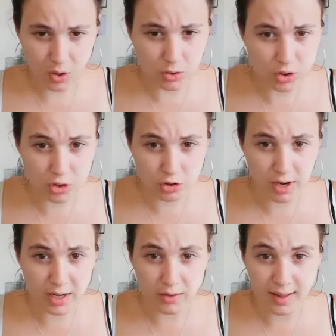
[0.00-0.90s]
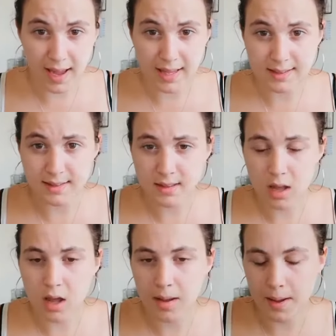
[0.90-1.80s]
Concentrating on the
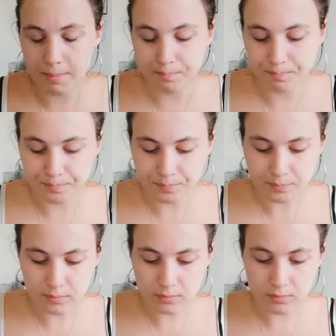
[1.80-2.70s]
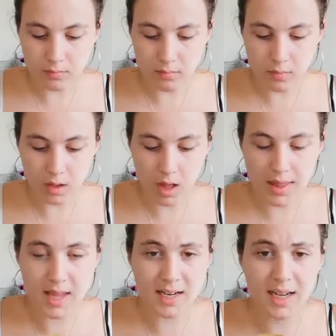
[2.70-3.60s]
ends.
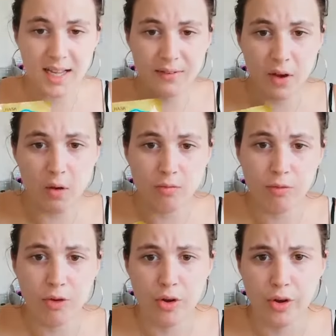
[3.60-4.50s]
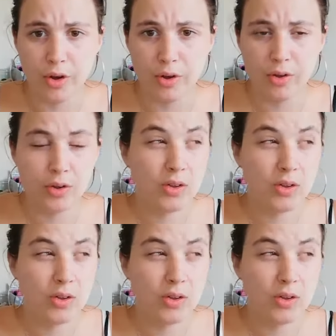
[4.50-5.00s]
And then leave it on for,